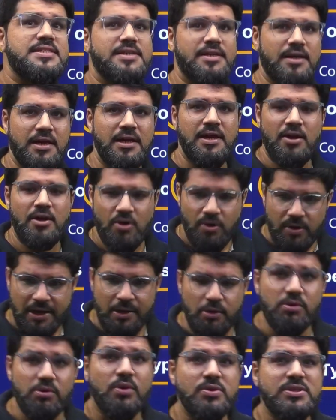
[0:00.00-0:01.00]
year. Okay,
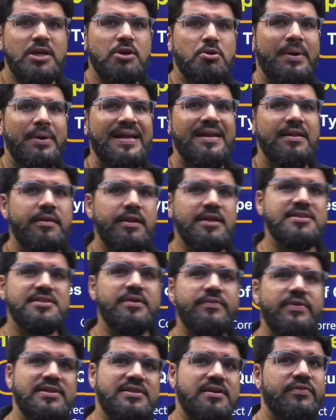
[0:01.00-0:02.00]
2023
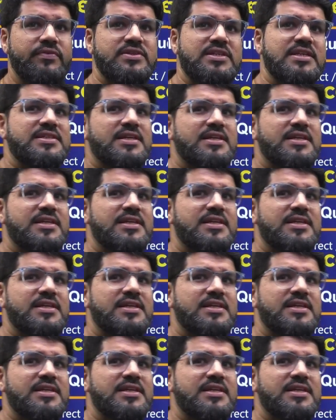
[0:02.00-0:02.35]
civil services